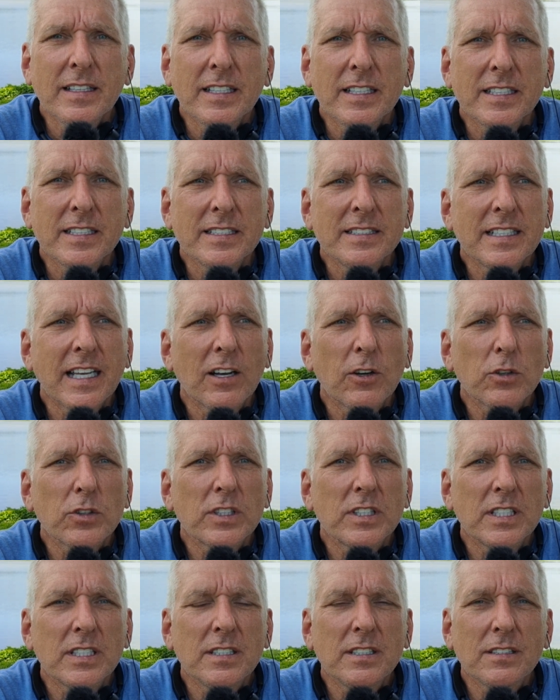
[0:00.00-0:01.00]
Now,
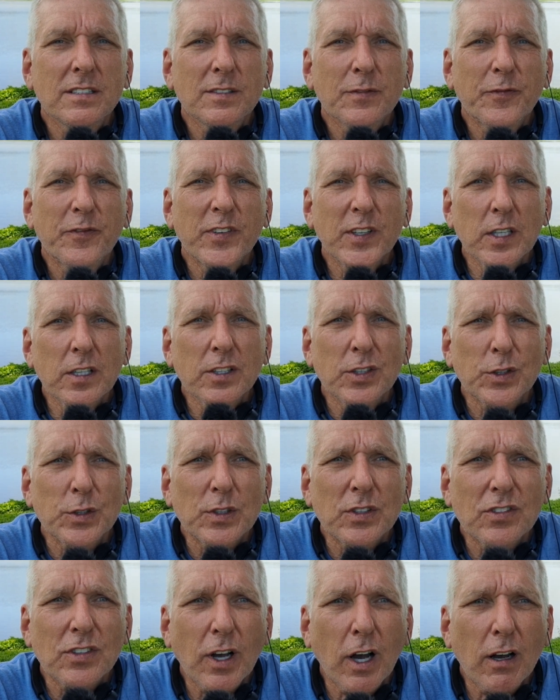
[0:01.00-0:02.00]
these
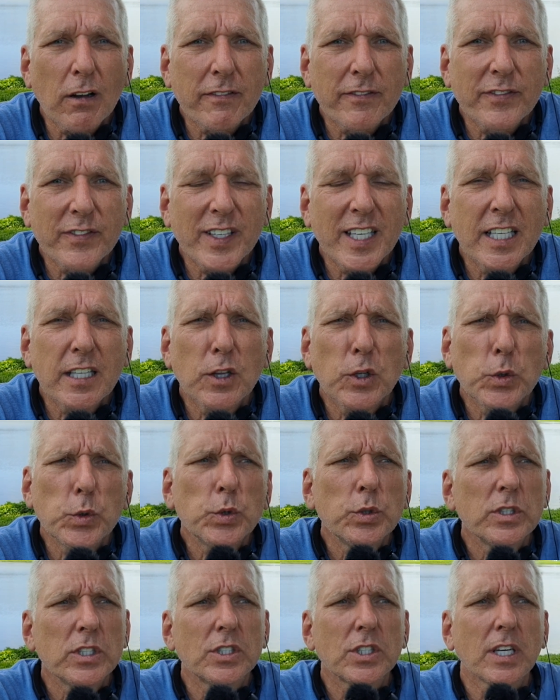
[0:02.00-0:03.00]
filters of
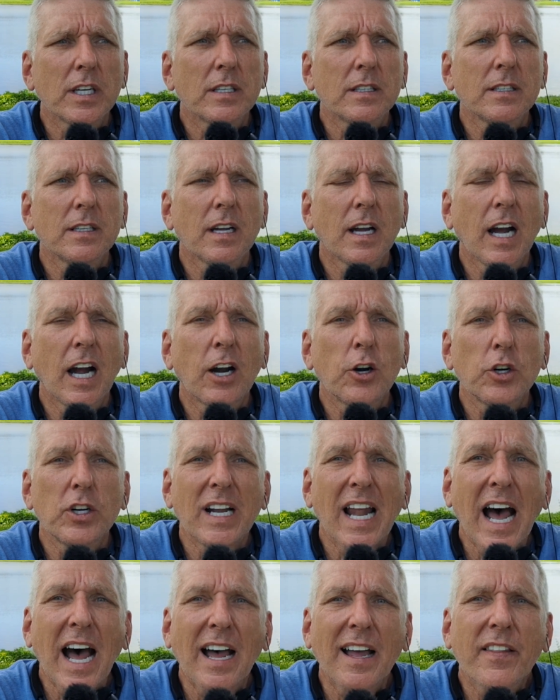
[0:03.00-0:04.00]
illusion are
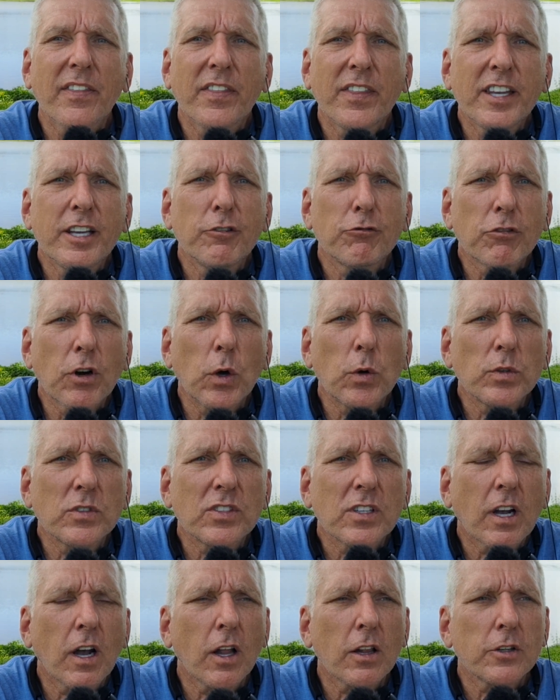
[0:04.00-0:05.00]
not the
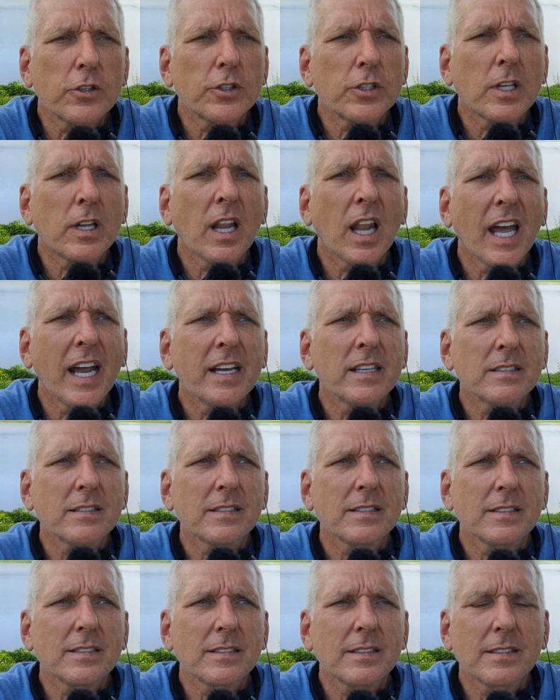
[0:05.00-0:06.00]
rose-colored
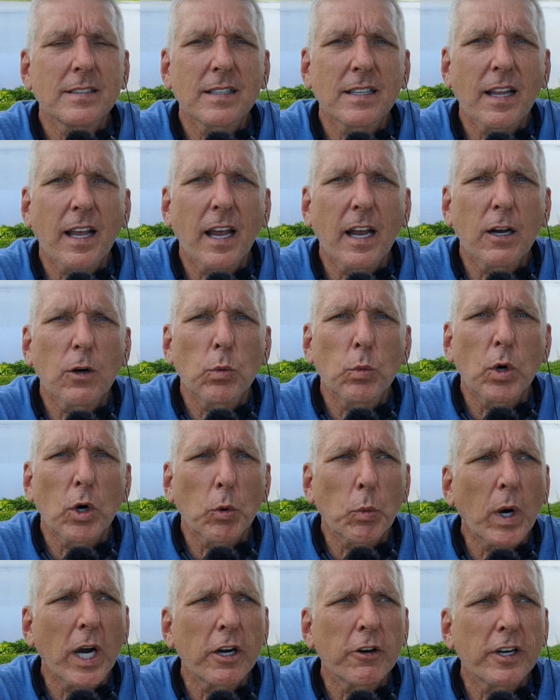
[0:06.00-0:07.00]
glasses that we're
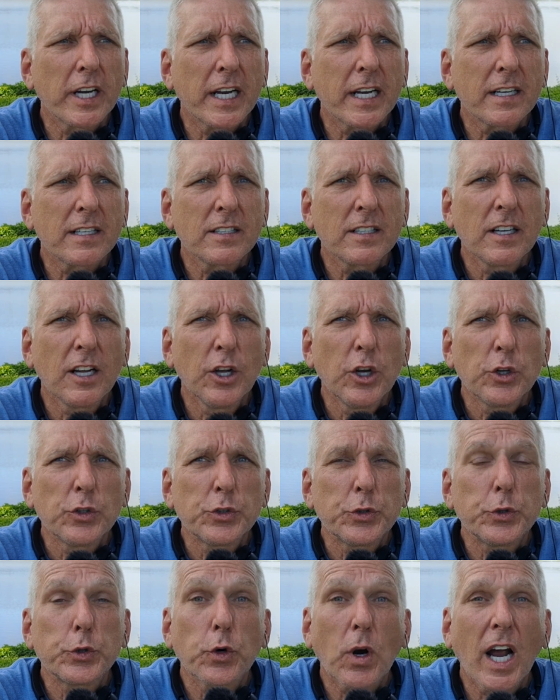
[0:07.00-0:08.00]
wearing
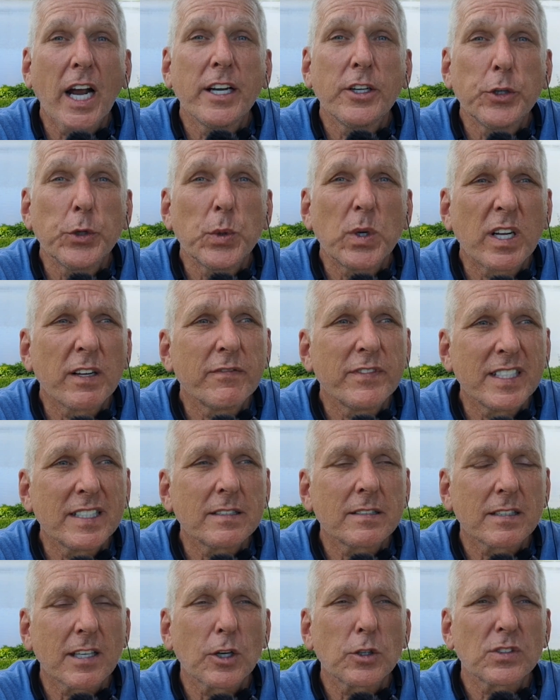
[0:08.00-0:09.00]
to try to
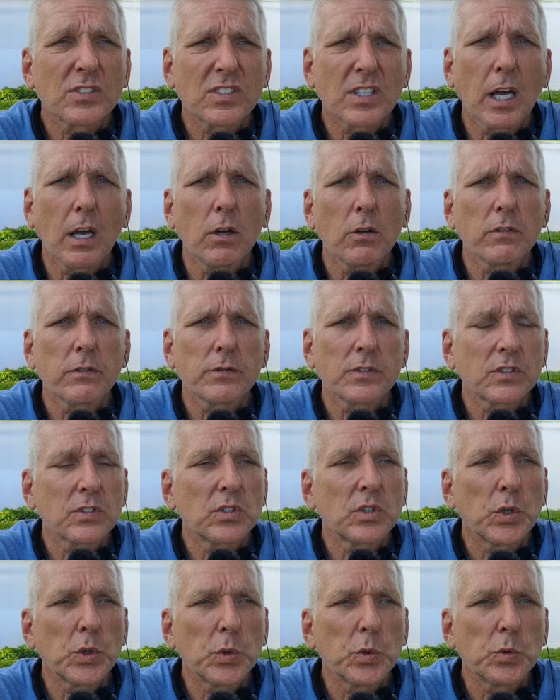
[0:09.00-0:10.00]
convince ourselves
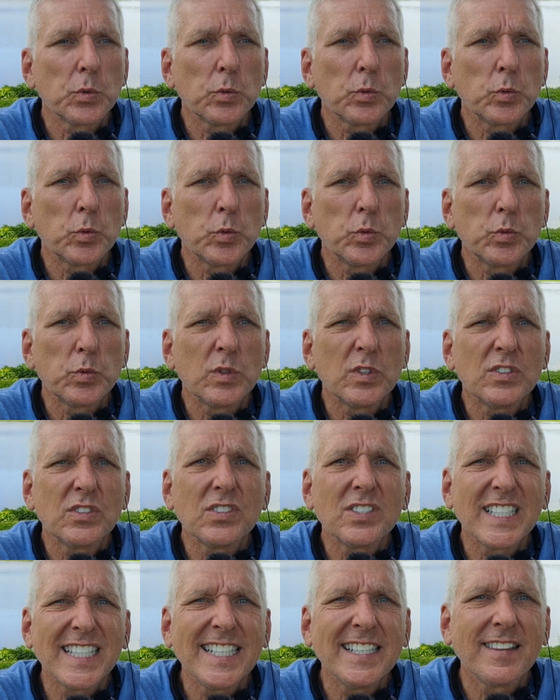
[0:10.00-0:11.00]
to
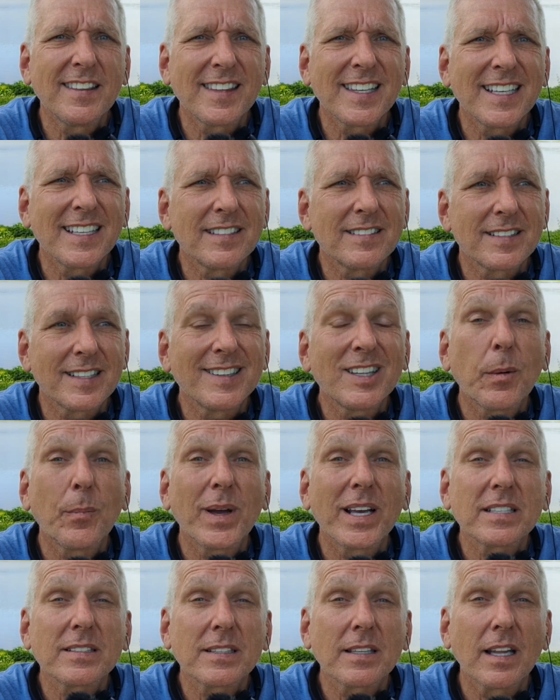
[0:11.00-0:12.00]
see things in the
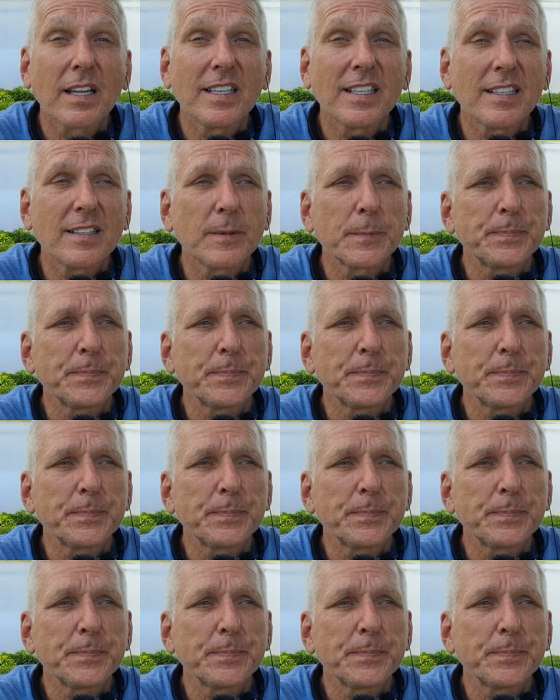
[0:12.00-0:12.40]
best light.